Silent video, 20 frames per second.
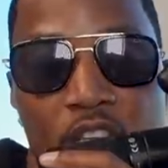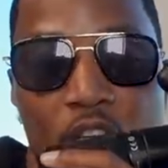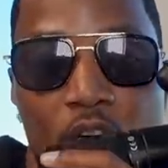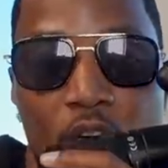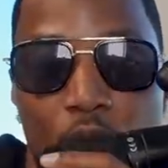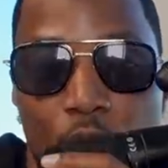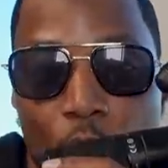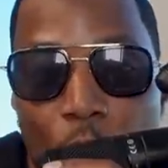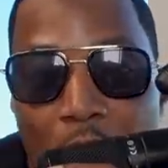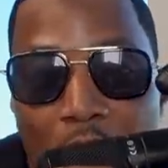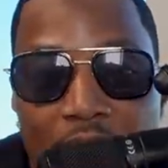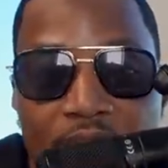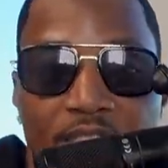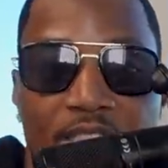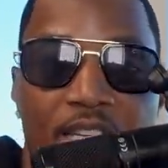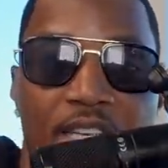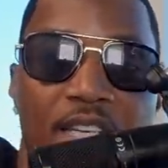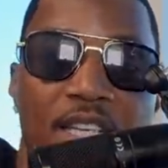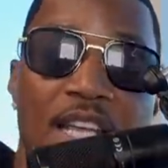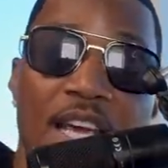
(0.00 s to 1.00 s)
you're
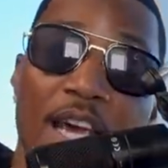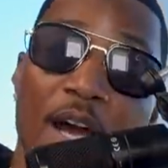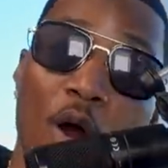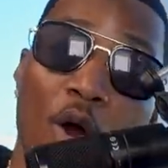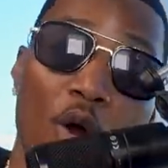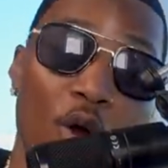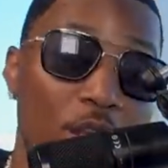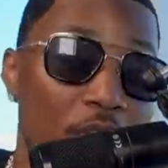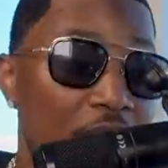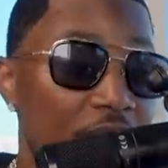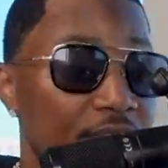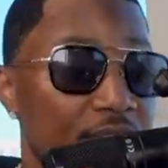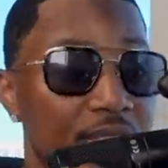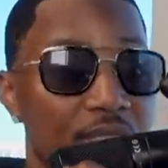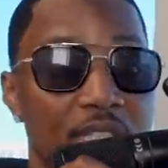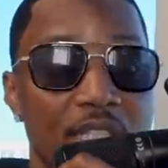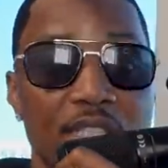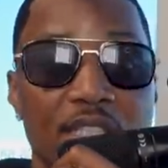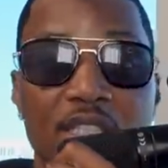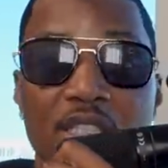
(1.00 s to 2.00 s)
watching or
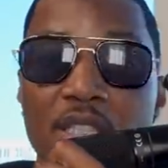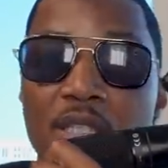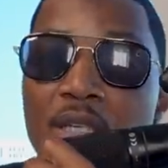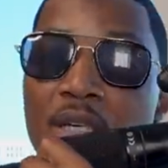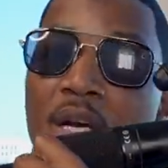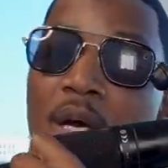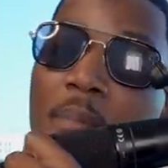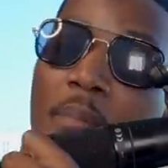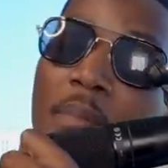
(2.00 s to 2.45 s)
listening to